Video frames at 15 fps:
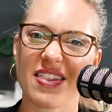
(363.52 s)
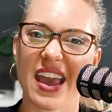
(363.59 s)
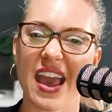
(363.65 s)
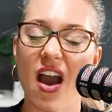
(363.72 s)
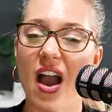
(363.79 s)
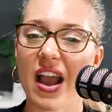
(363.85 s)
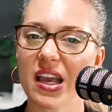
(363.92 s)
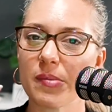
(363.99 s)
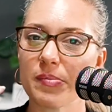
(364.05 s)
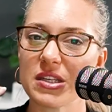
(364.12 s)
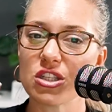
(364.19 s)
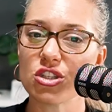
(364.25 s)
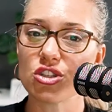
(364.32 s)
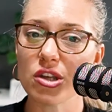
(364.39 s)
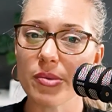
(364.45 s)
there, I can be
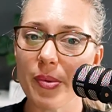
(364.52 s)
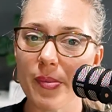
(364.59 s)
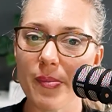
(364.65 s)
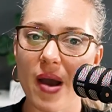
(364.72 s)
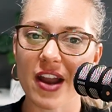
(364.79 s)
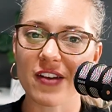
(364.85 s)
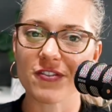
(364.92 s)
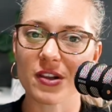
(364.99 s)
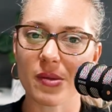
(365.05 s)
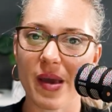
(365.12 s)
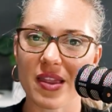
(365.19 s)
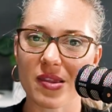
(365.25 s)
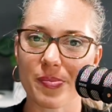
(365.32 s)
super mindful about the